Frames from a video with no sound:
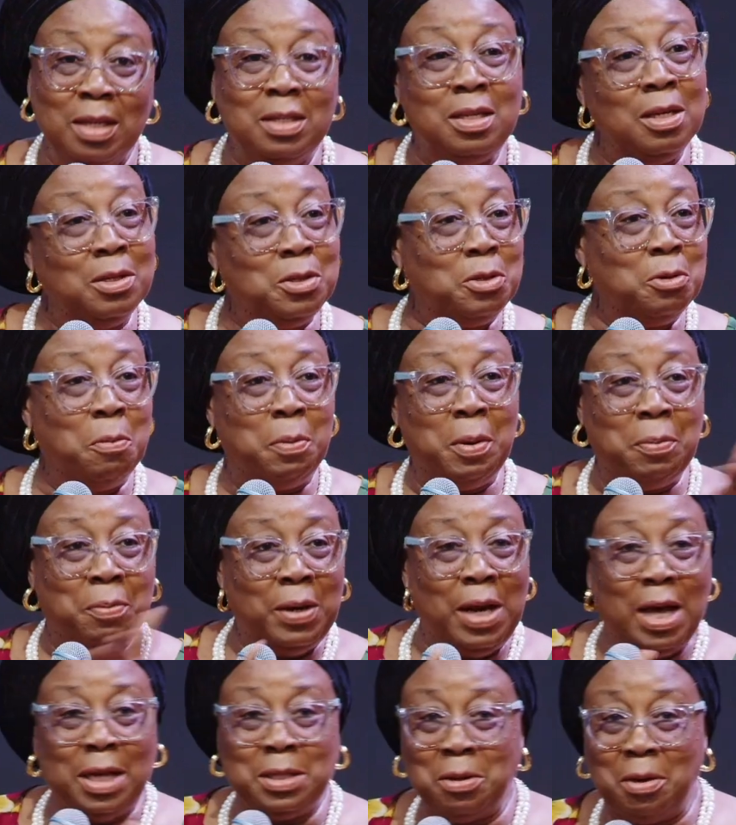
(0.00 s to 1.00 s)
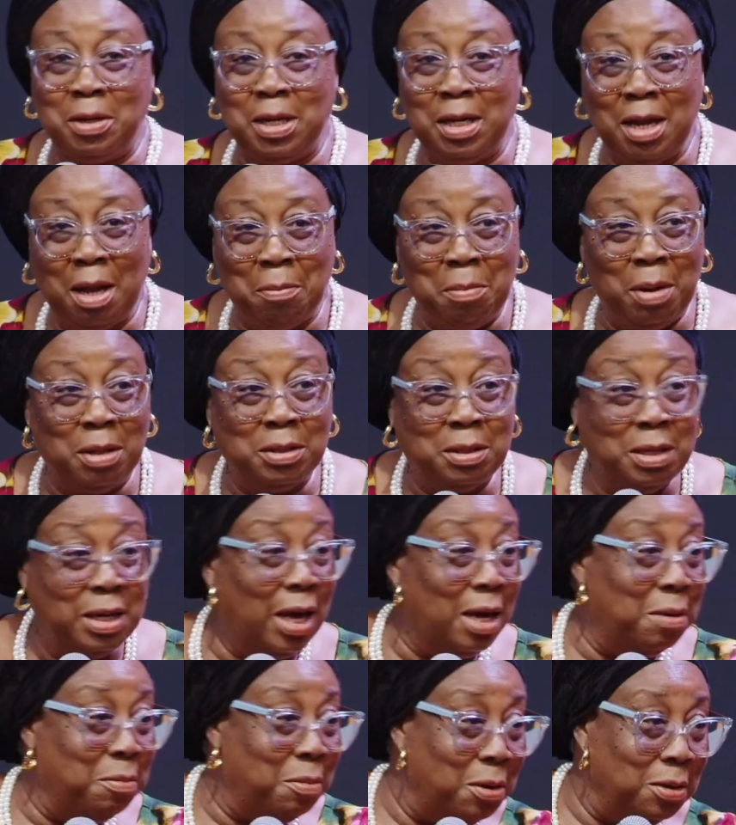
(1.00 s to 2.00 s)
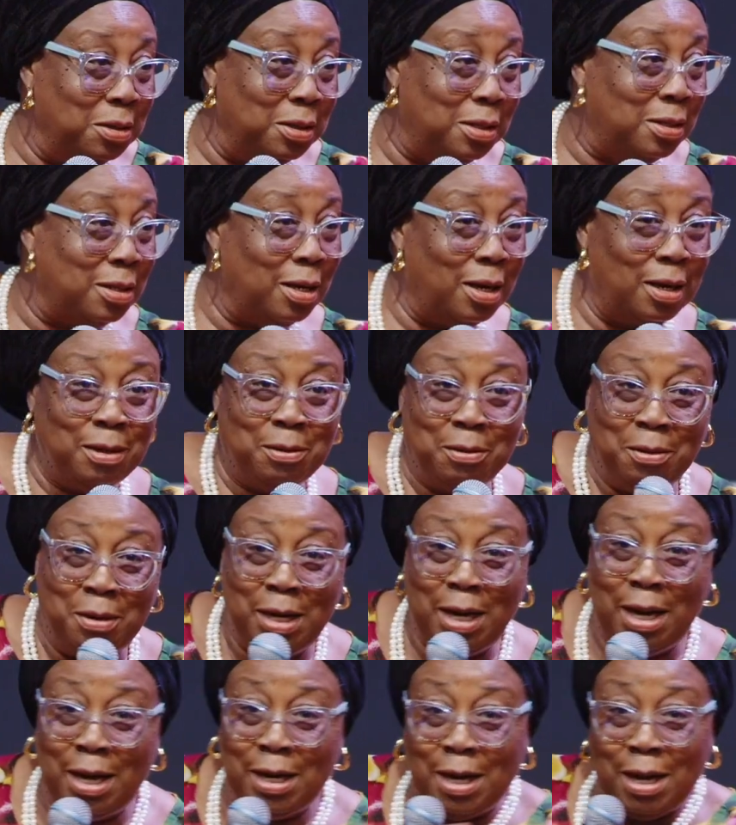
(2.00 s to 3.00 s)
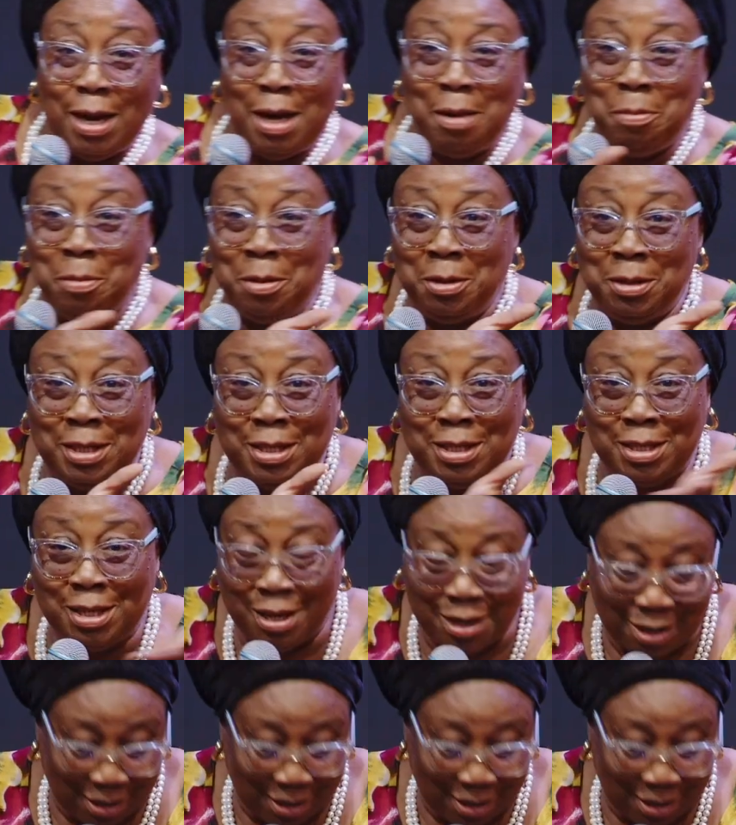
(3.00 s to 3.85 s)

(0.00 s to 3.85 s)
since you people are talking about 9 months, don't let 9 months...